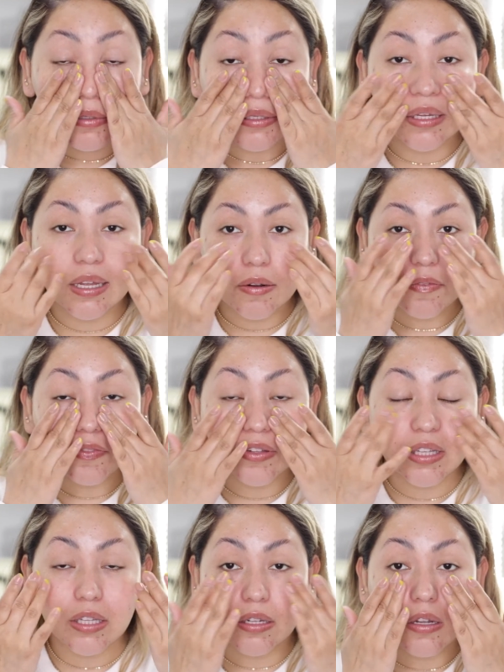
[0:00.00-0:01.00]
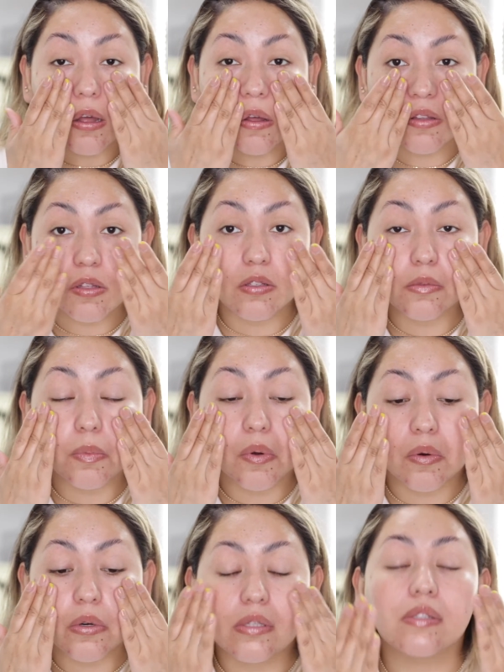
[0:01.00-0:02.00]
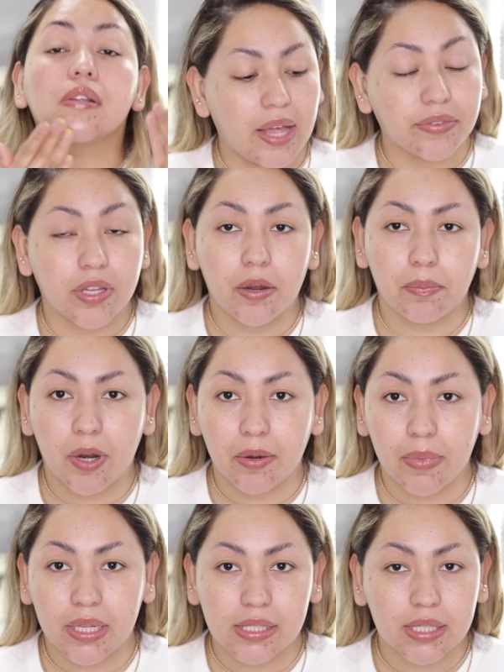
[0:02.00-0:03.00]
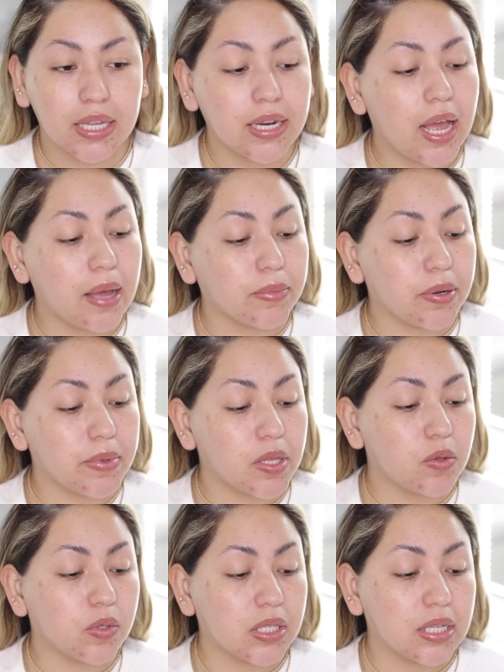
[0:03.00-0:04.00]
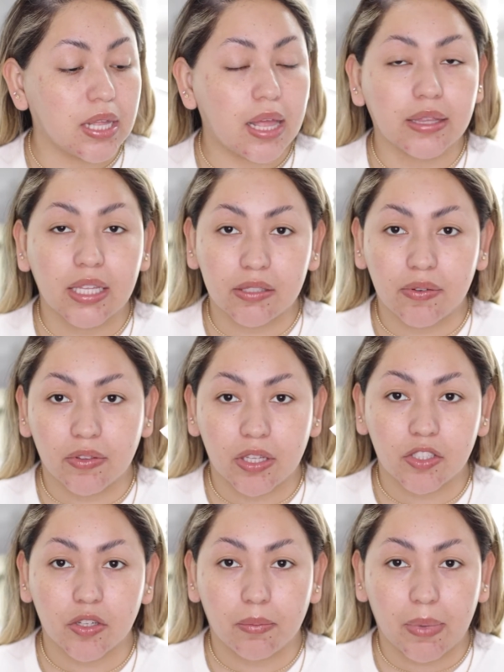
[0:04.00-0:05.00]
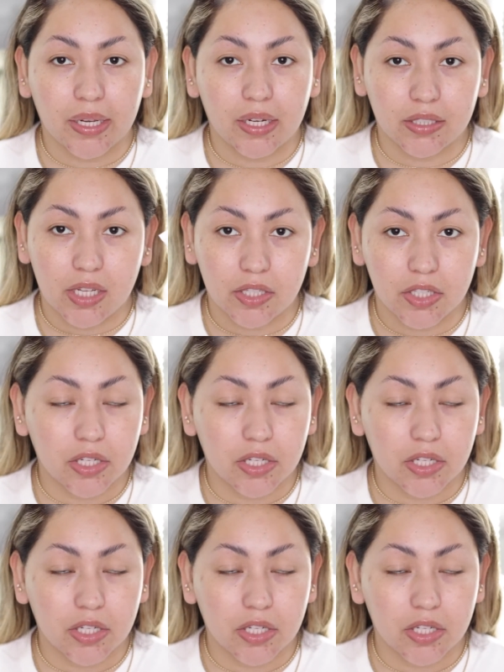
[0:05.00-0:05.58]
kind of fill in all those pores. After I prime my skin, I'm going to be using this foundation by Natasha